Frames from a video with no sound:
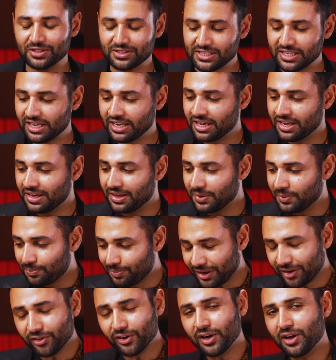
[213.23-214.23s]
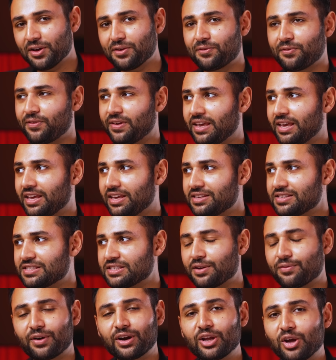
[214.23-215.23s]
See, battery life is
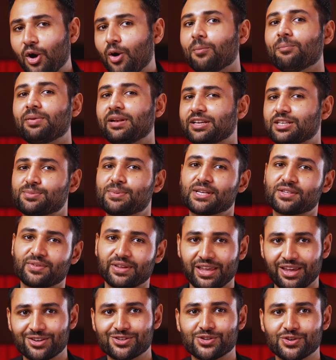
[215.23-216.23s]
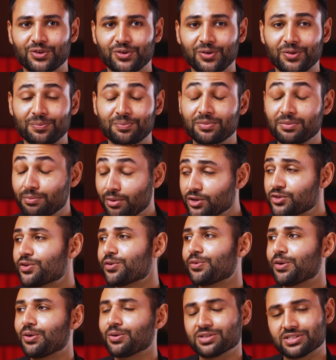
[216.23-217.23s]
a very complex specification. Most
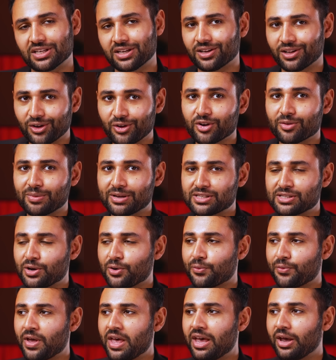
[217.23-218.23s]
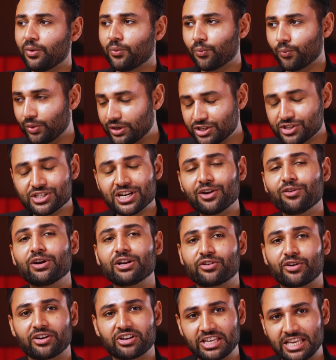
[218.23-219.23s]
reviewers, including myself, we just generally
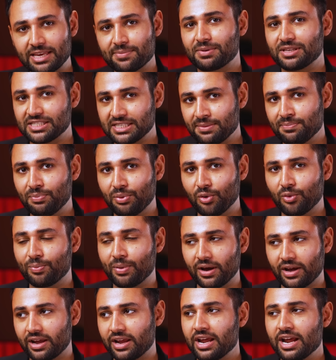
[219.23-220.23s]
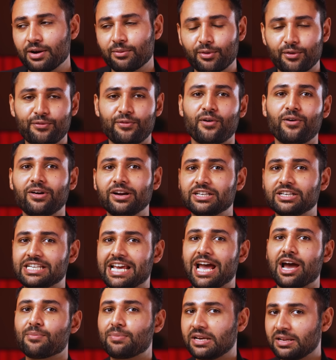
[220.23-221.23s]
try to keep it simple by referring to
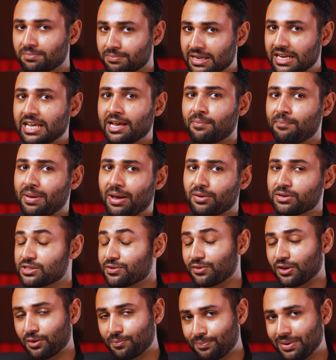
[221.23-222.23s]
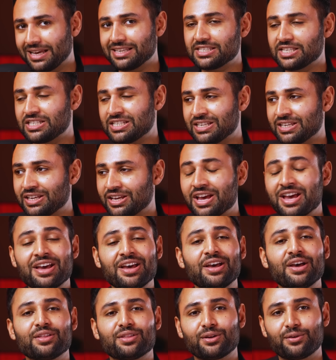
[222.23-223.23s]
how many milliamp hours of capacity
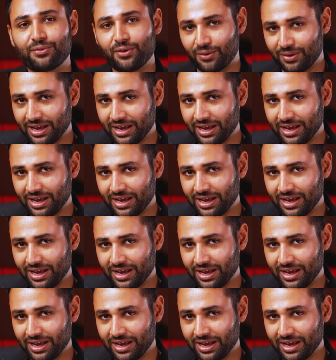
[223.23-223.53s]
that a phone